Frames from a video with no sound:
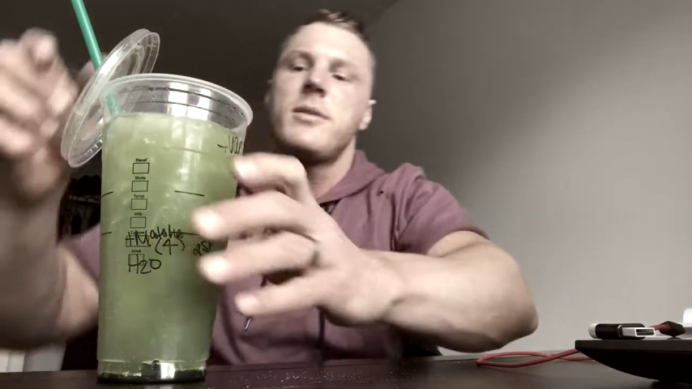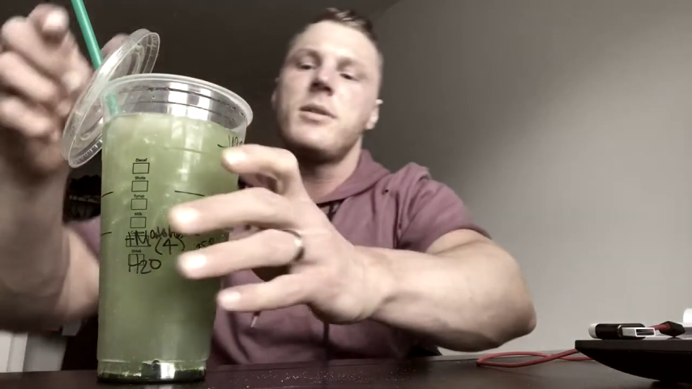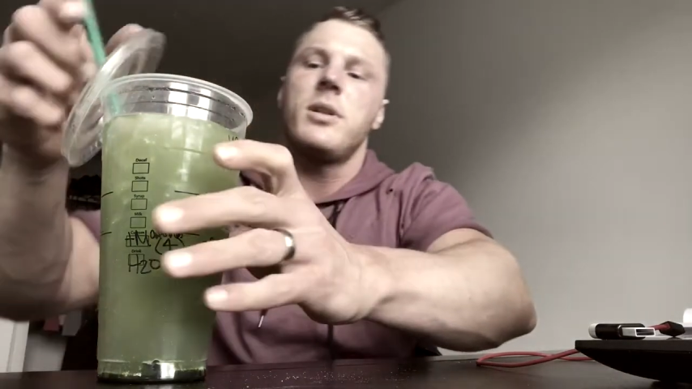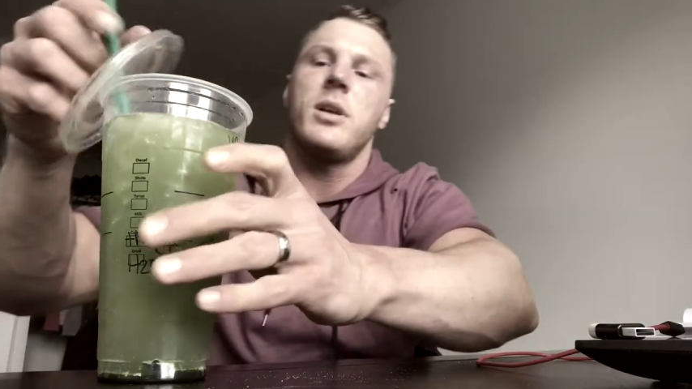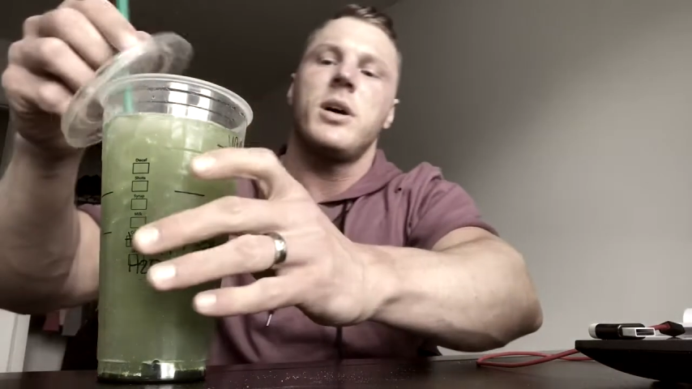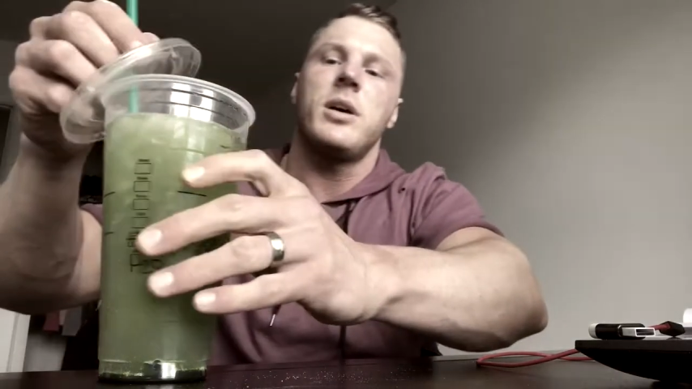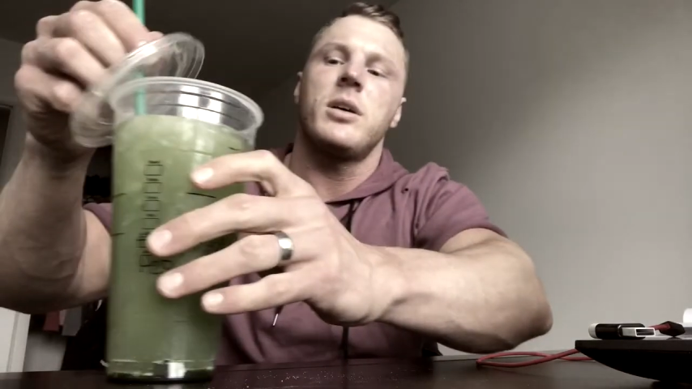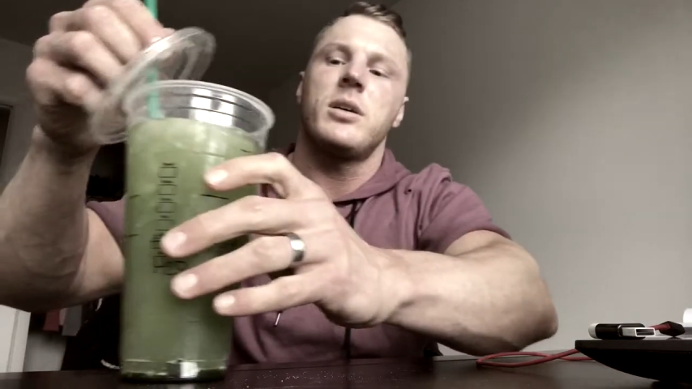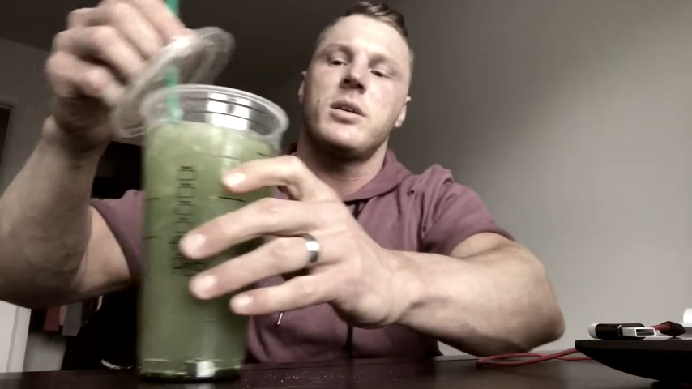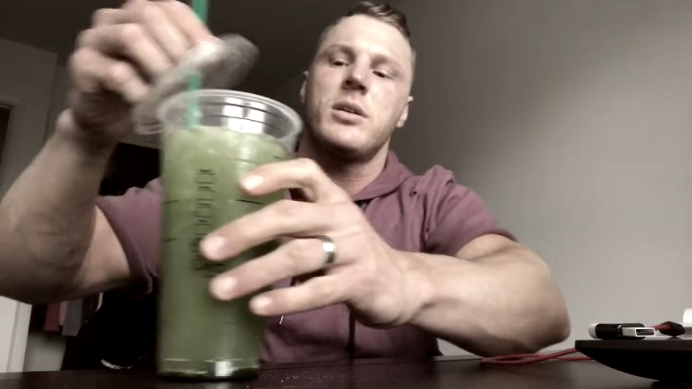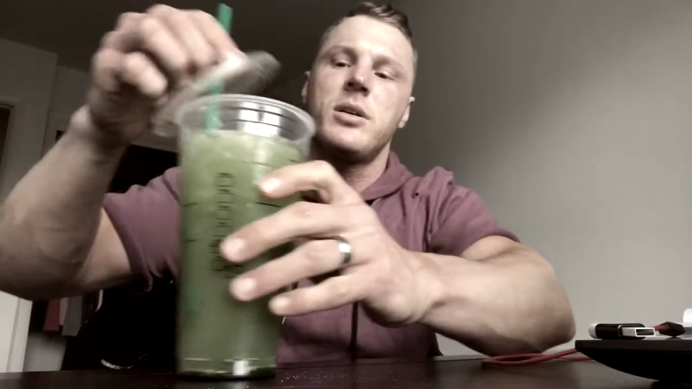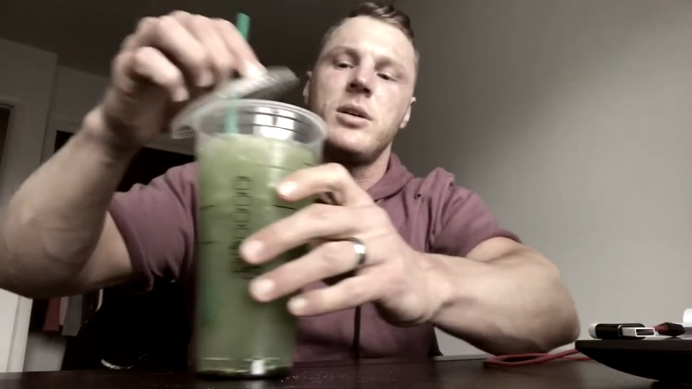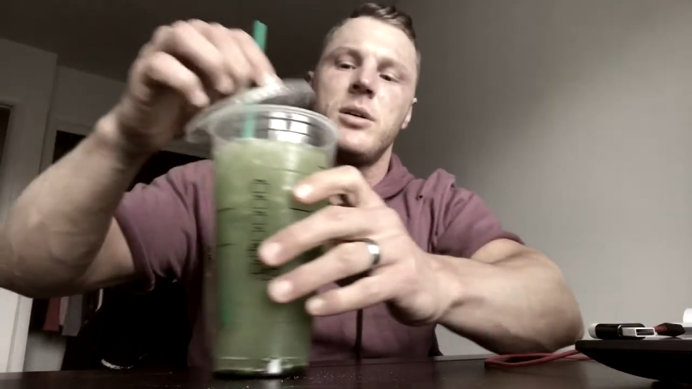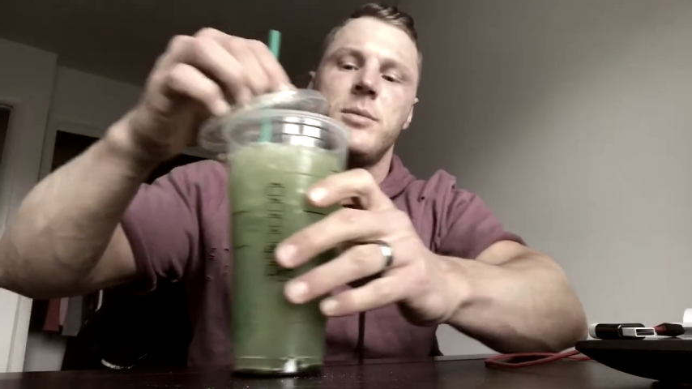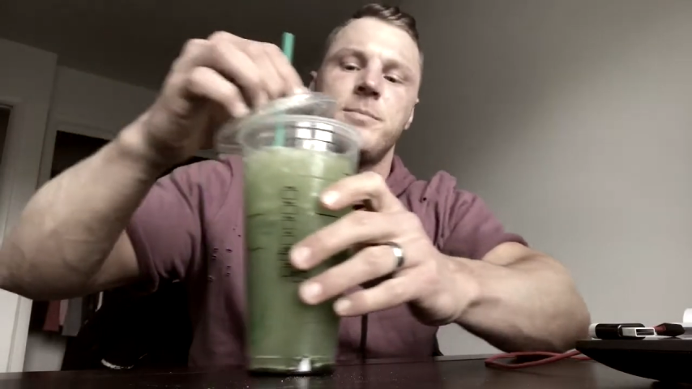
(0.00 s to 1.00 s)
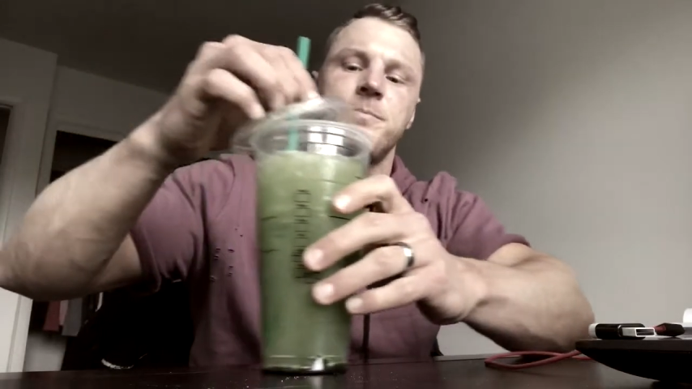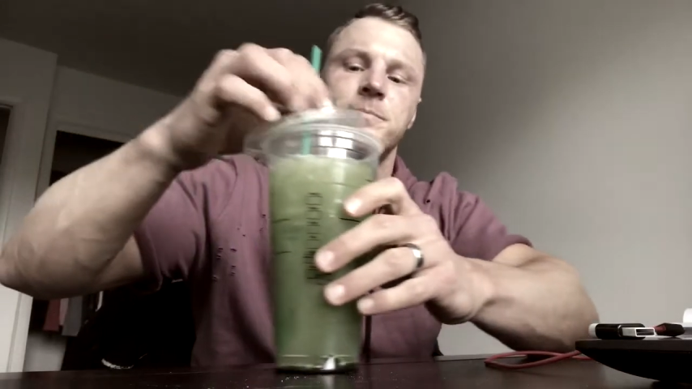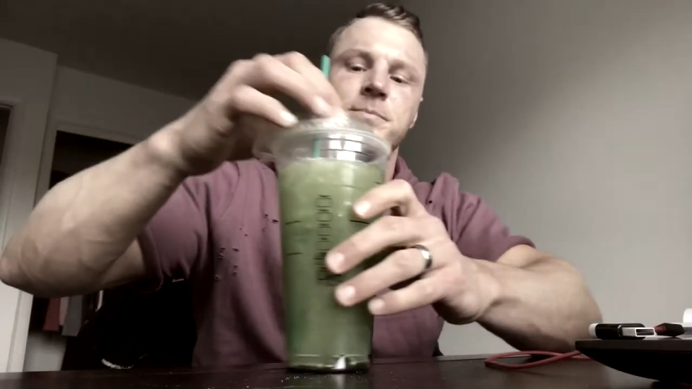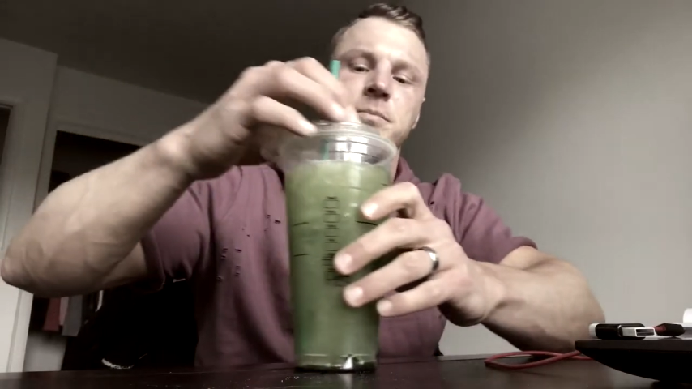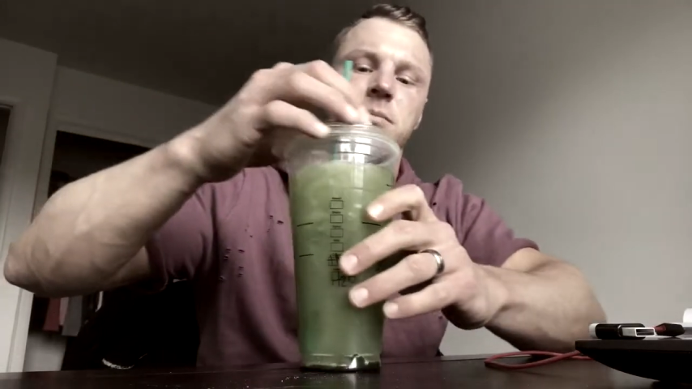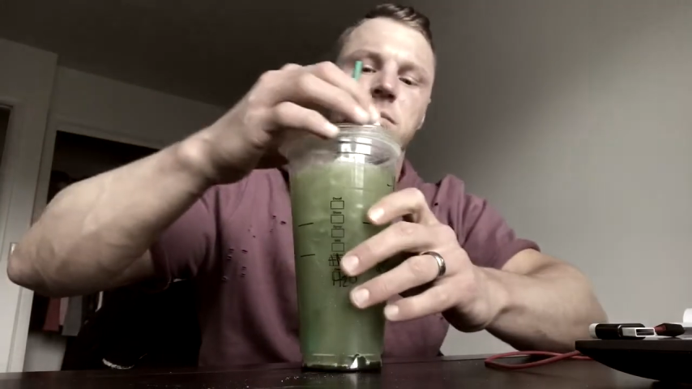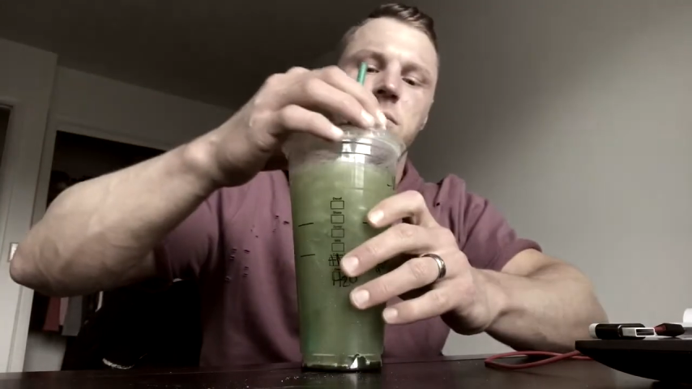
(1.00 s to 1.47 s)
like
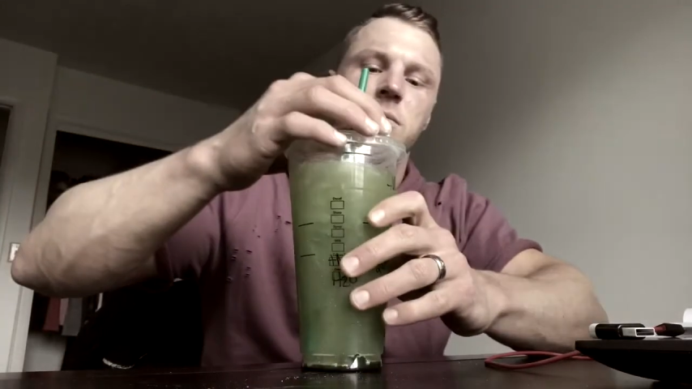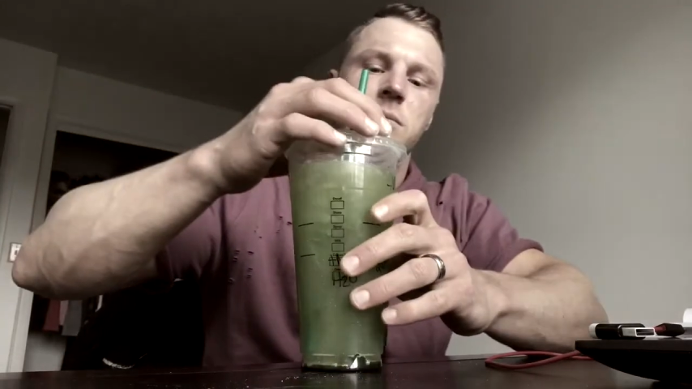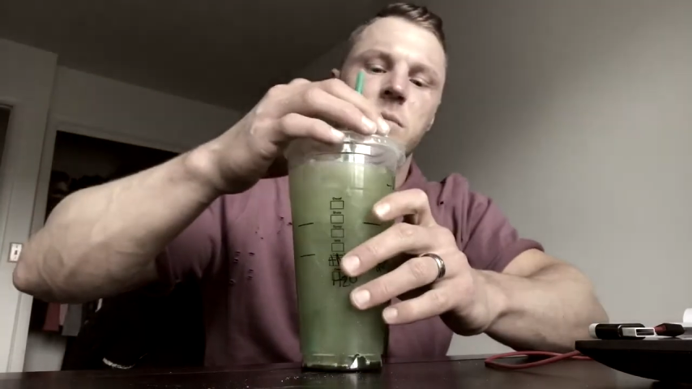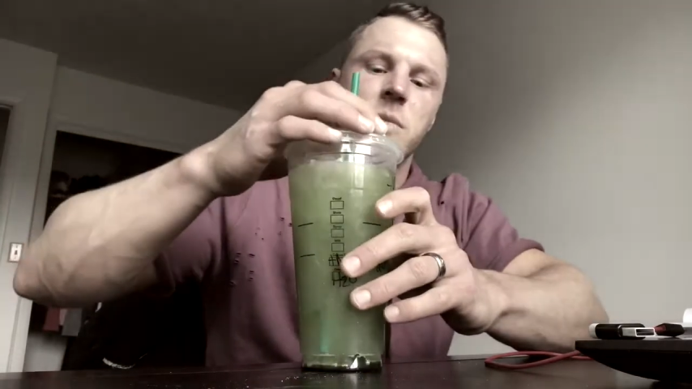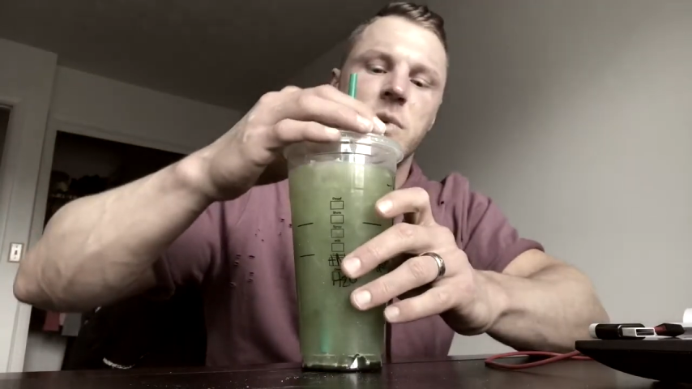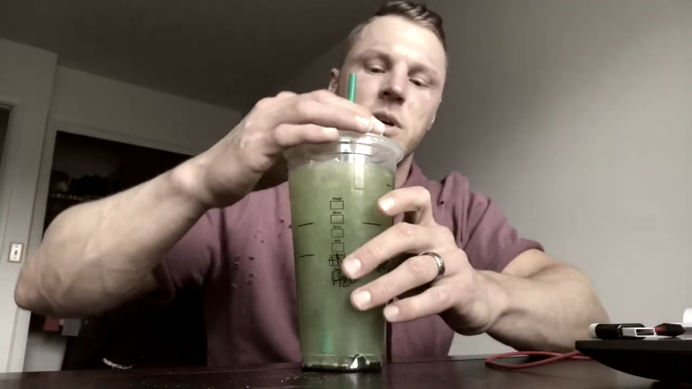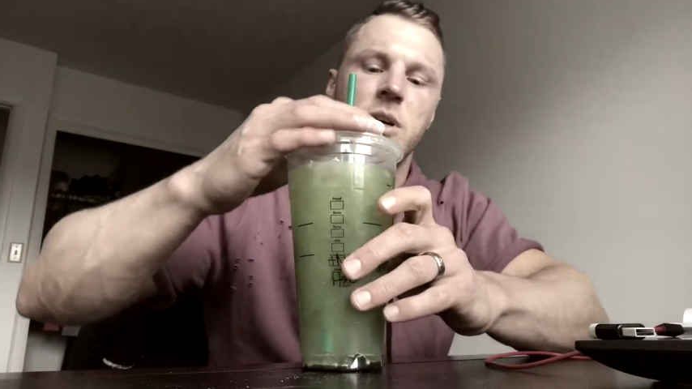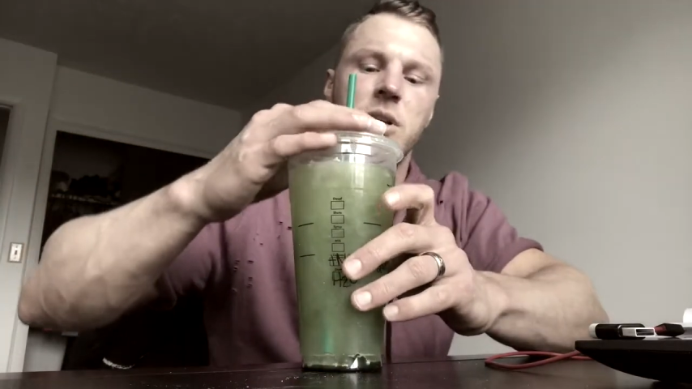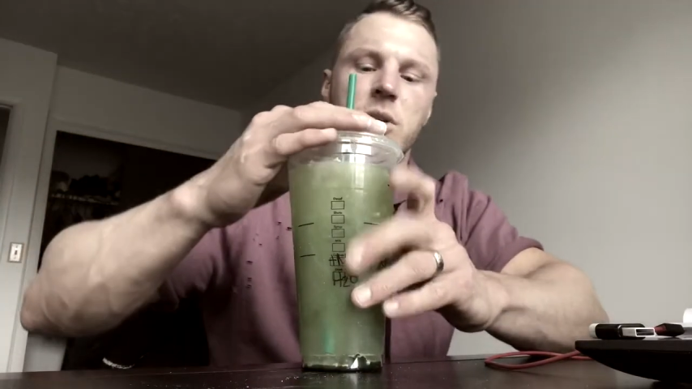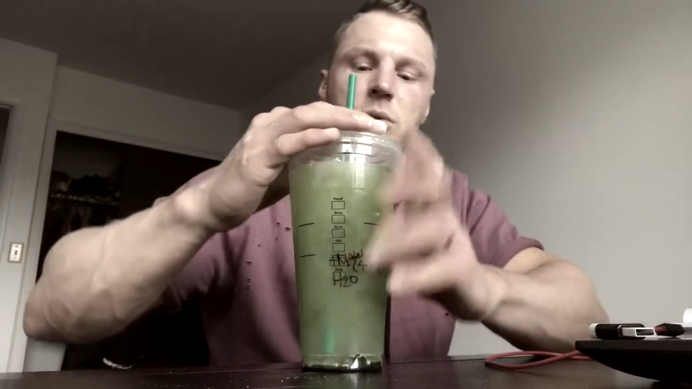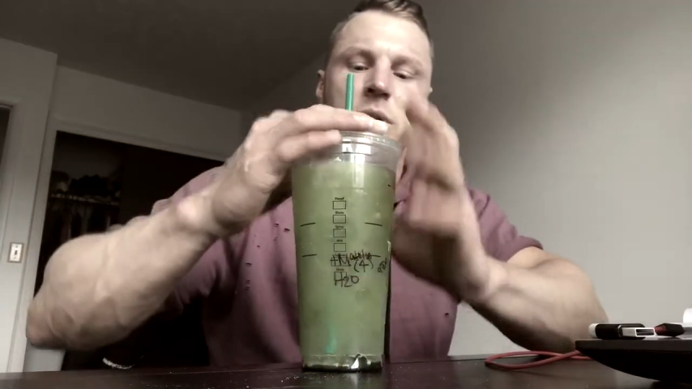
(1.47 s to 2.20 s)
either